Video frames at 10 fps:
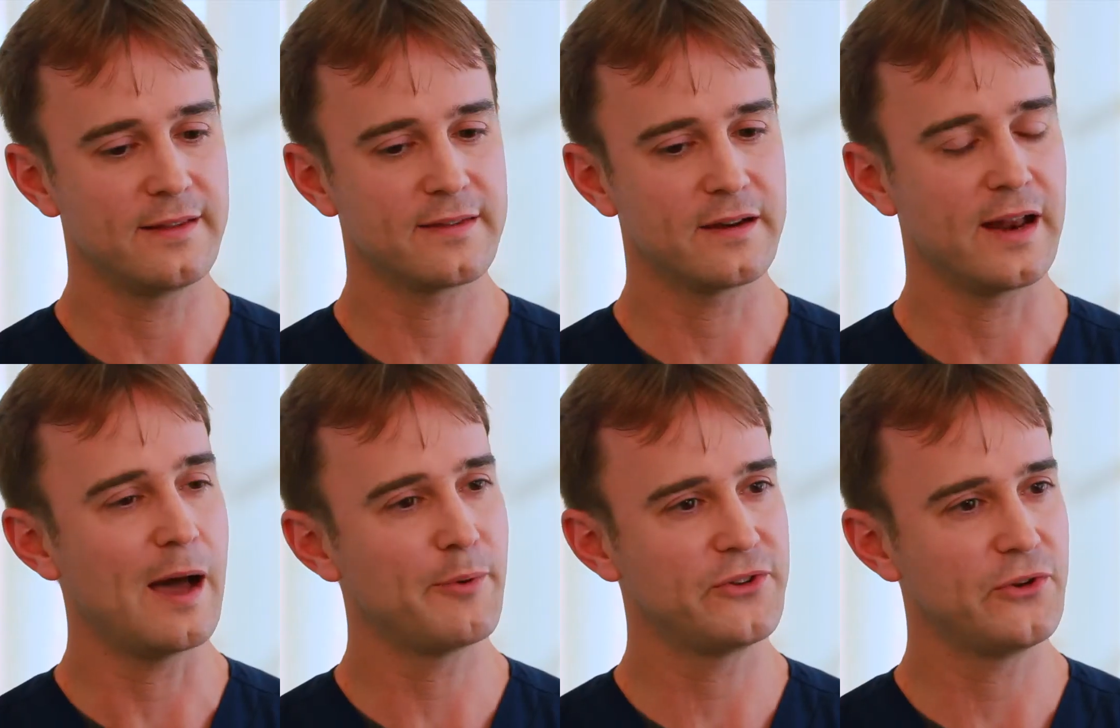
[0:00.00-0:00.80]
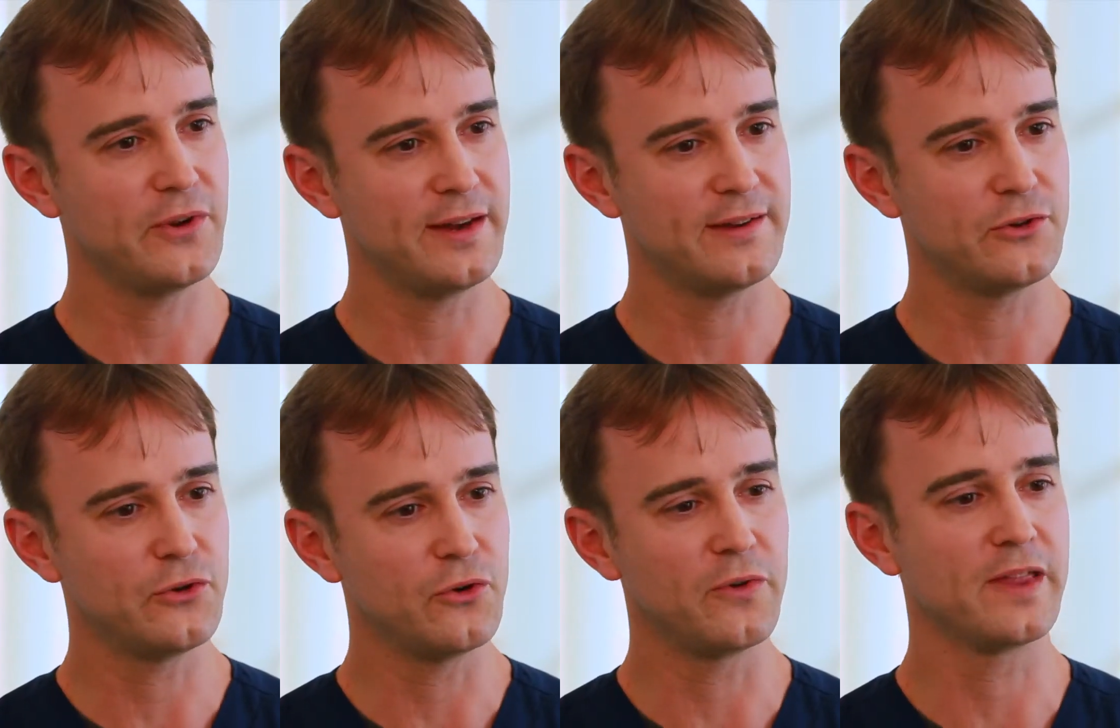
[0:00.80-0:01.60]
it's an opportunity
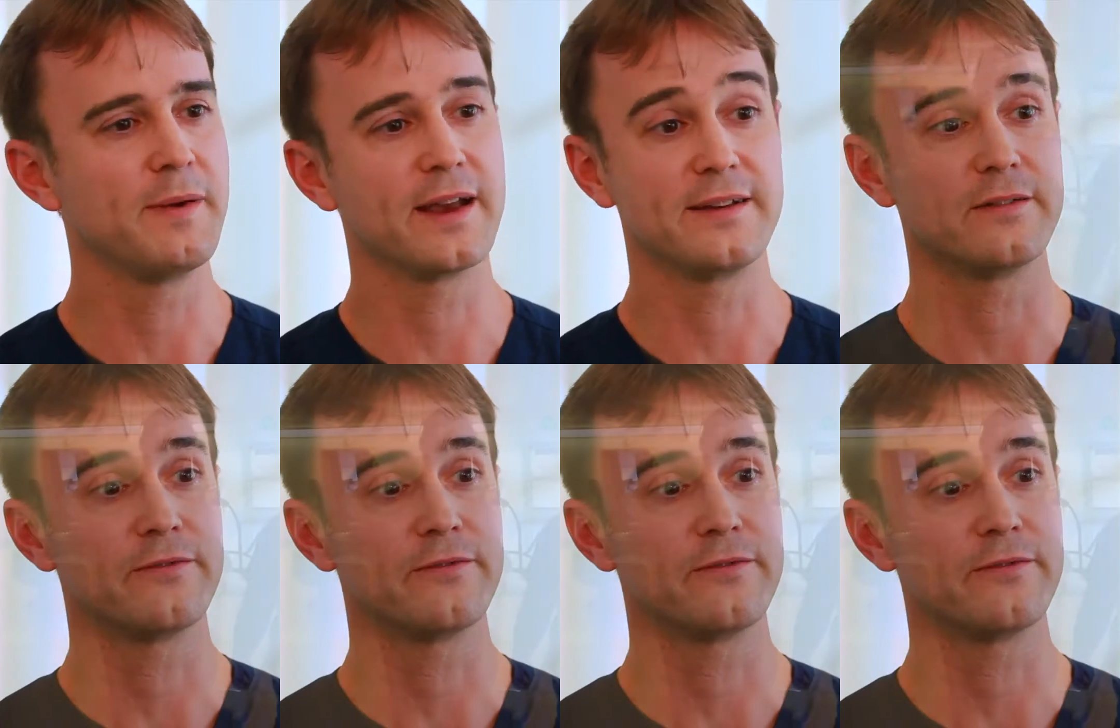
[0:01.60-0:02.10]
to really make a